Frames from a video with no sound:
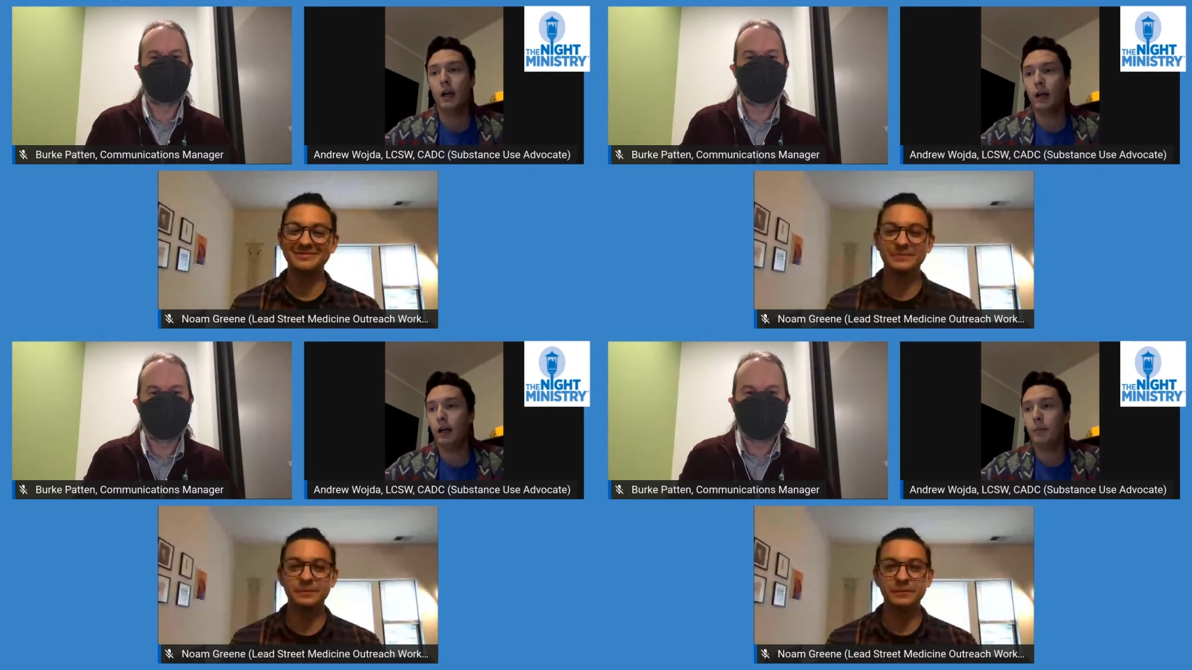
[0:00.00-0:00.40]

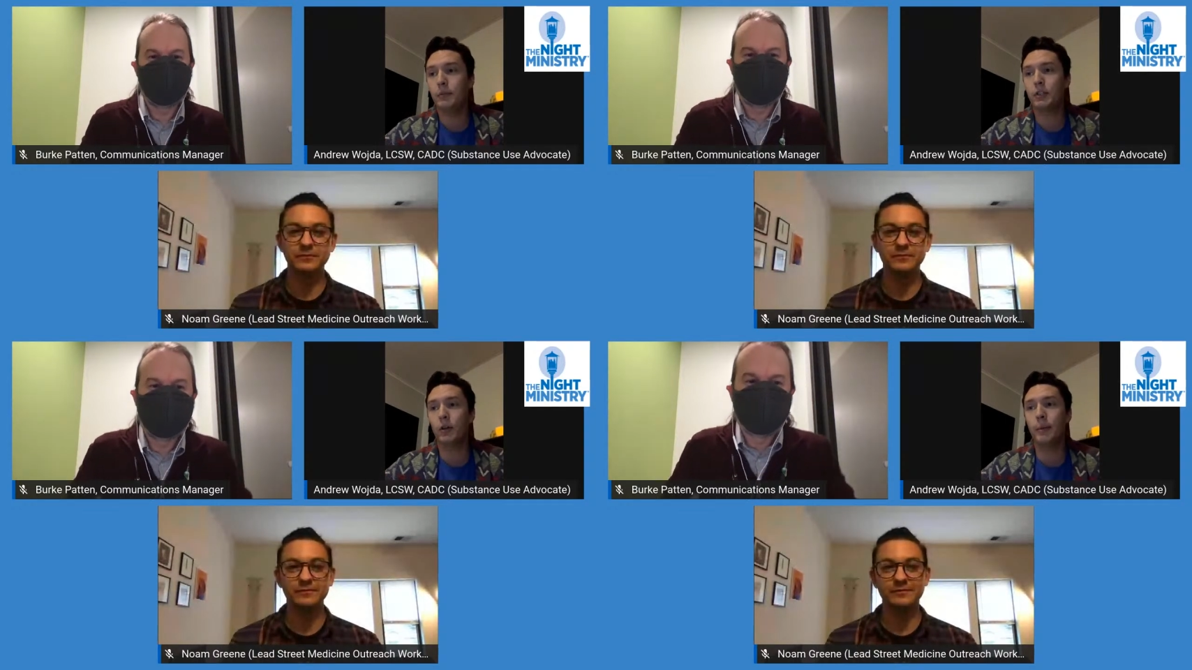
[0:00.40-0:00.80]
Speaker 1: Um,
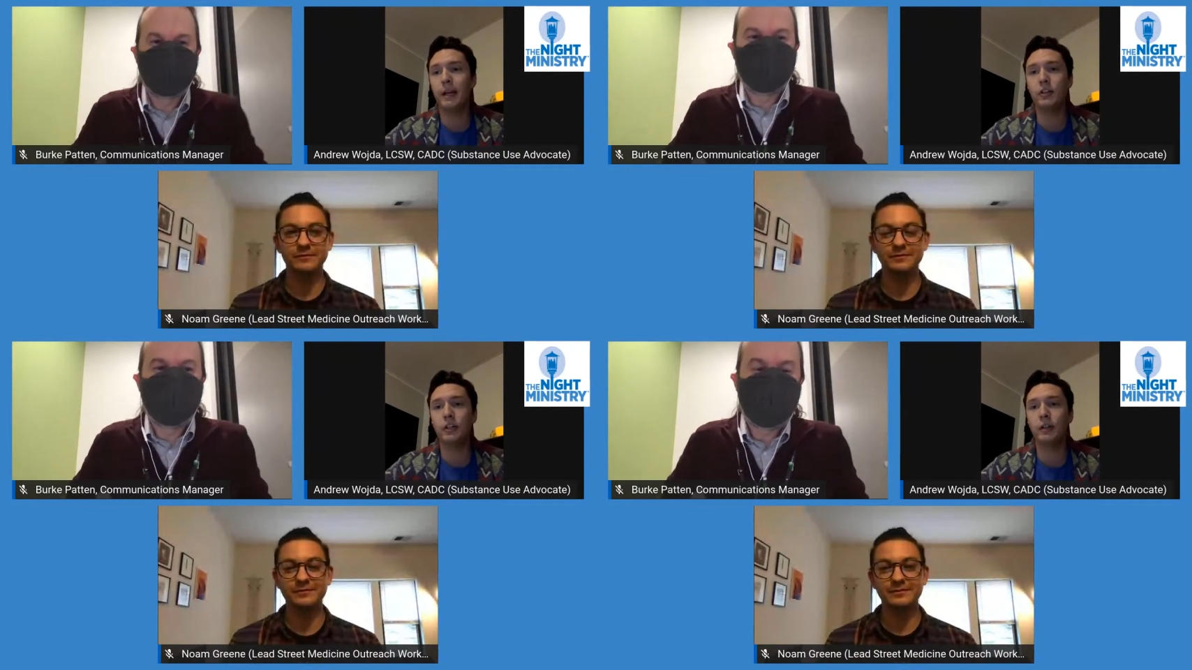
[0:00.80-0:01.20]
so
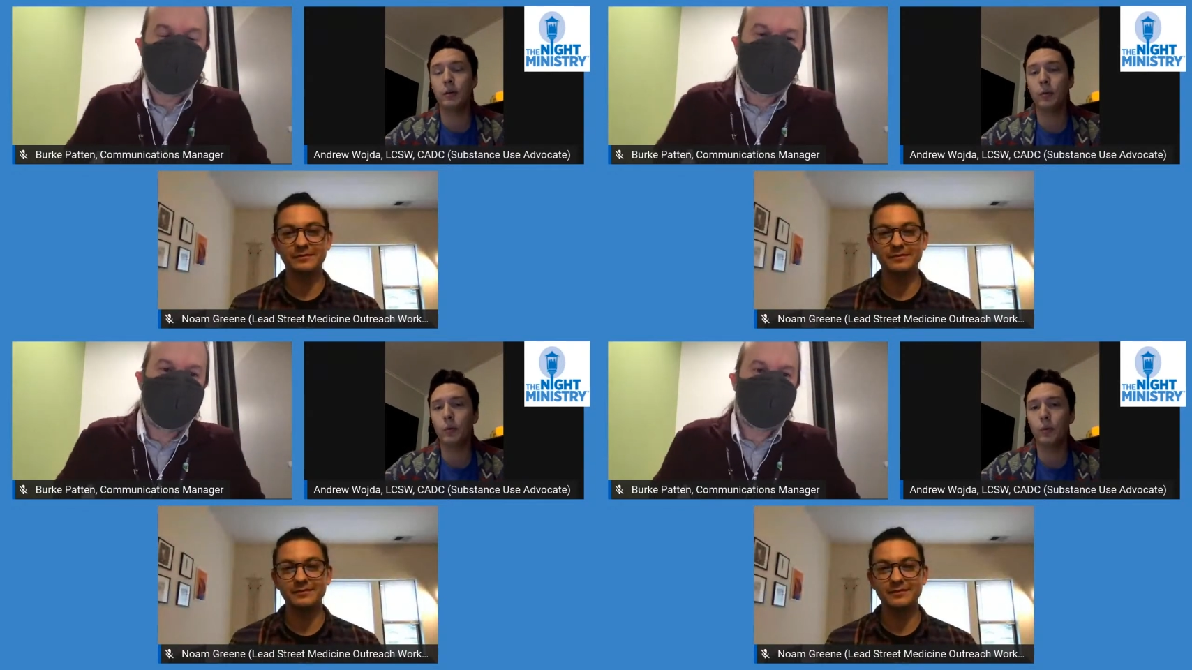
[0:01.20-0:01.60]

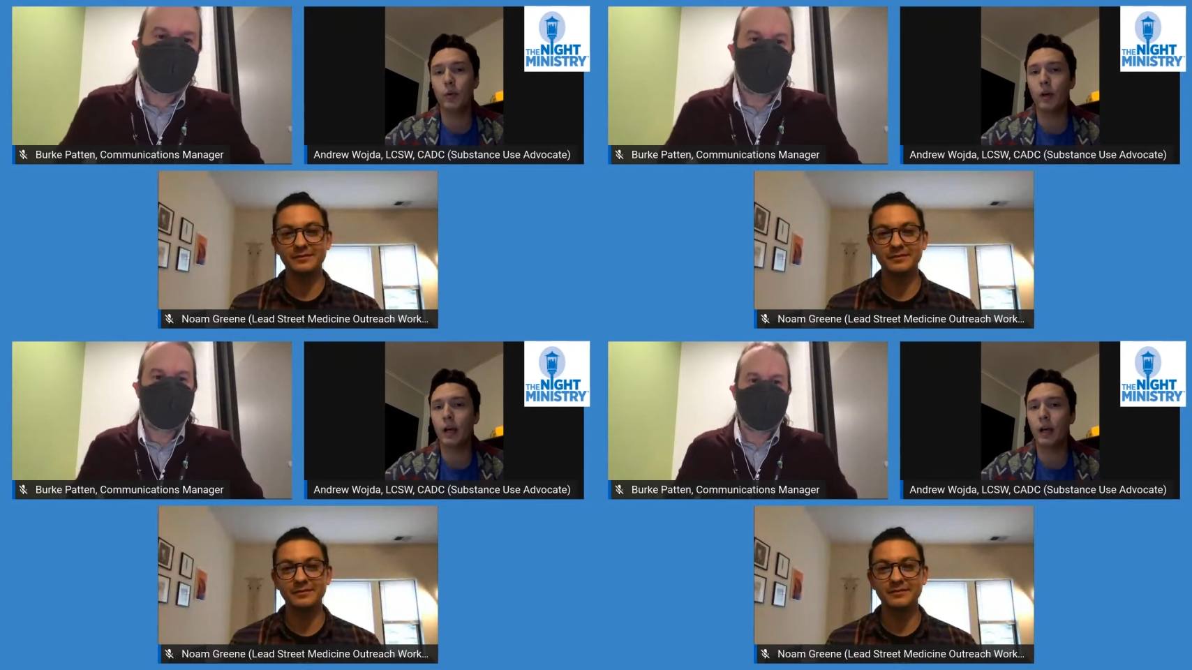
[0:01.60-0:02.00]
imagine
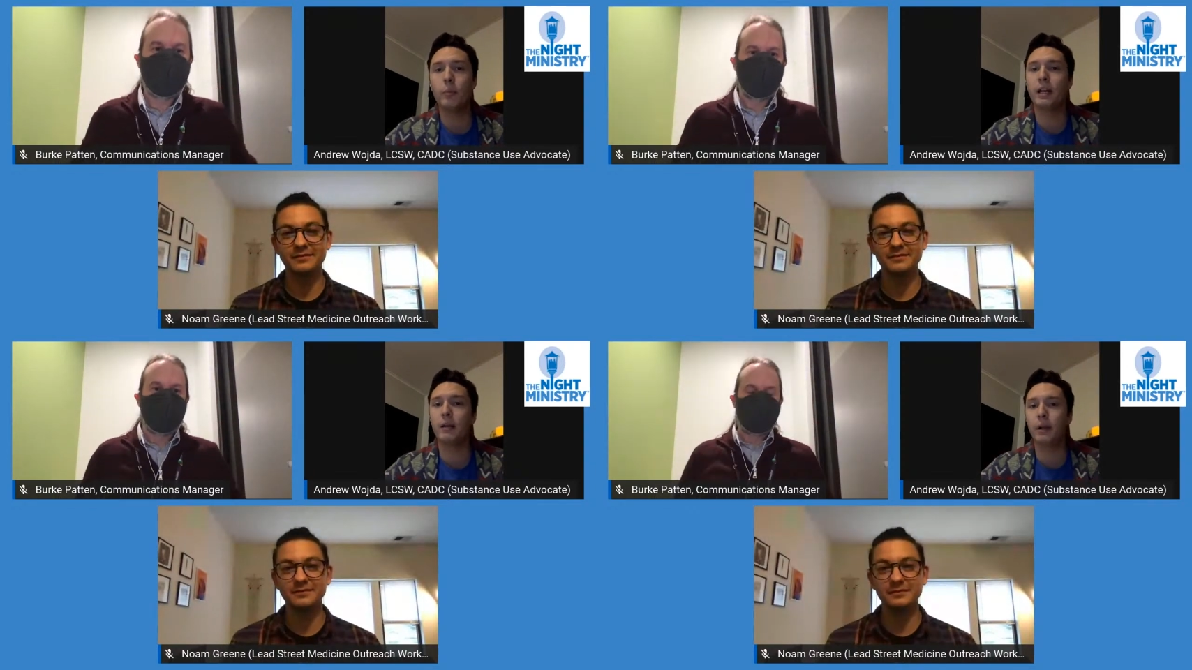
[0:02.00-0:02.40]
how
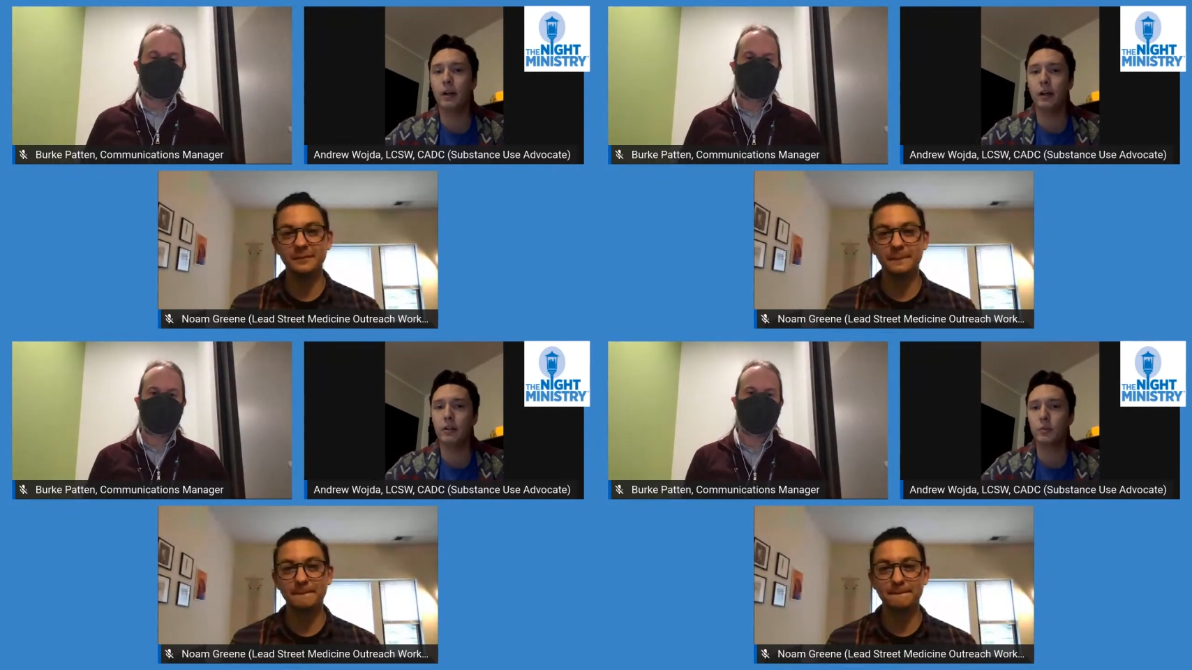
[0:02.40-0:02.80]
many
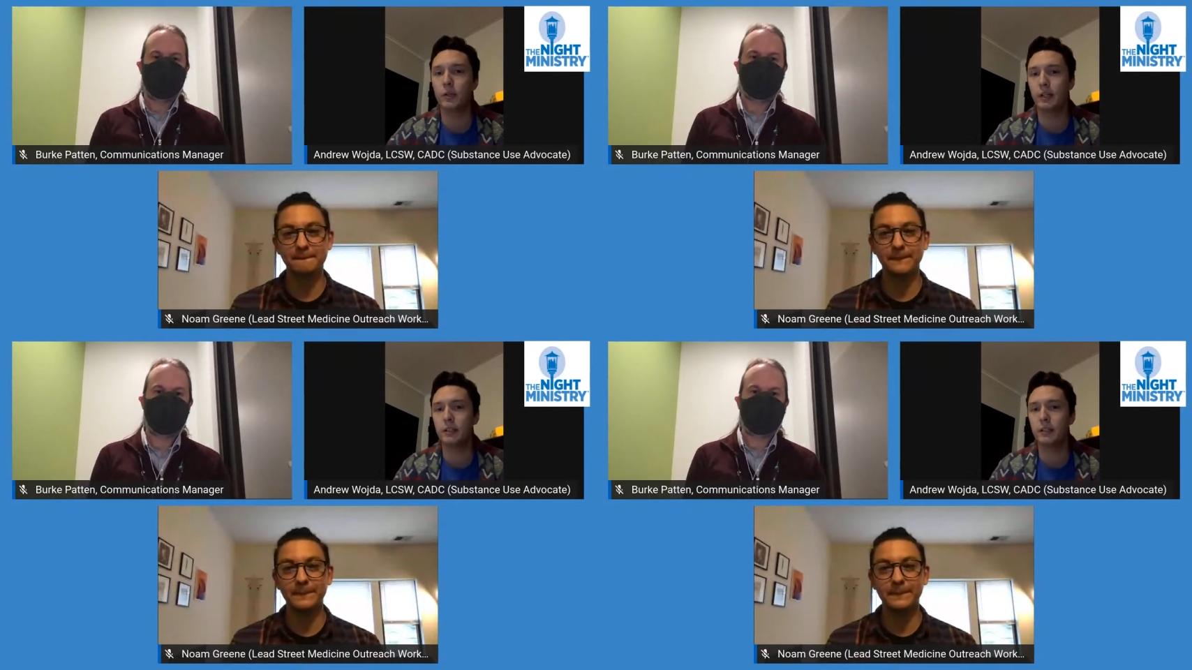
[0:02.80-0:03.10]
barriers would